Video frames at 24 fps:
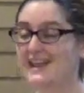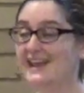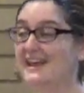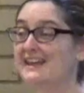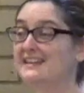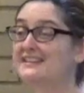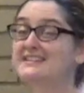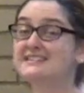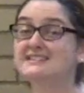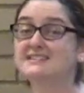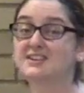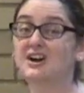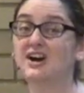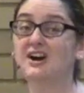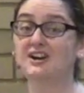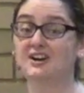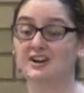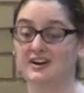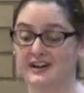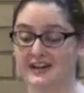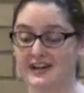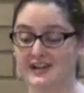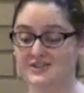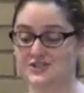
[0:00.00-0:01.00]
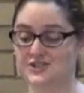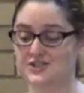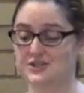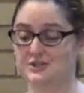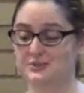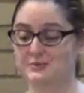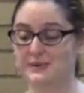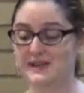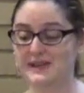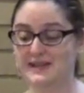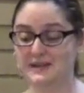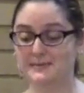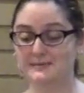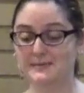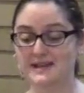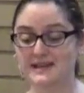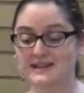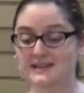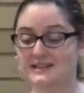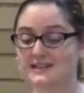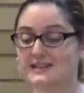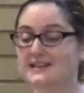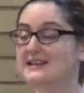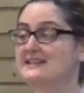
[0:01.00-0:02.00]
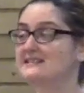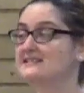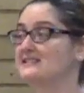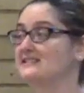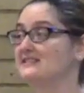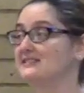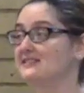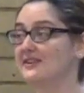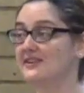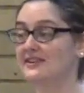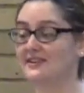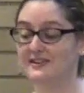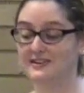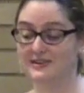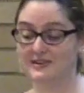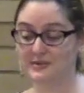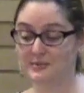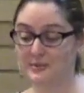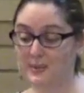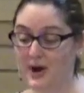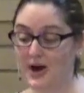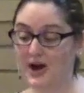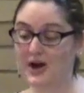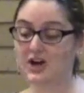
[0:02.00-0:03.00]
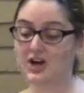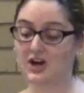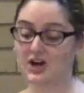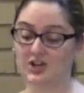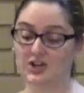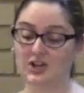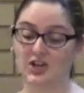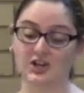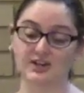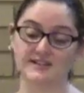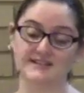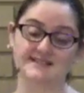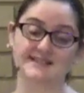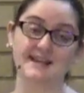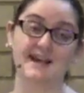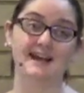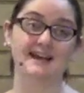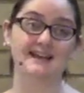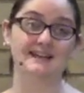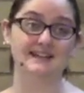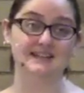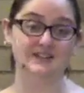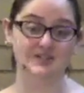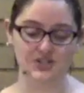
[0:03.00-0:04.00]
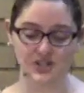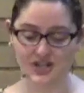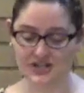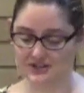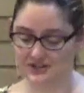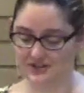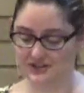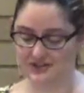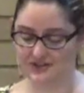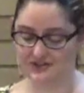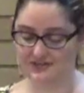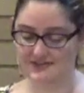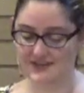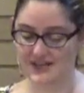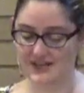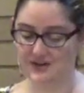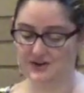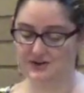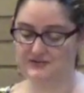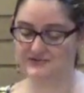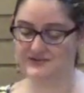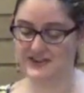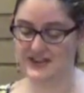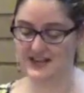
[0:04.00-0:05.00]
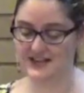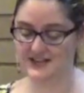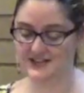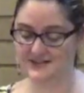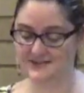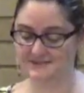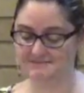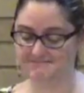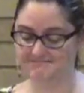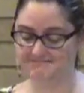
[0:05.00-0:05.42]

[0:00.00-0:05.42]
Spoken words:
In this congregation, we commit to walk alongside each other in our faith.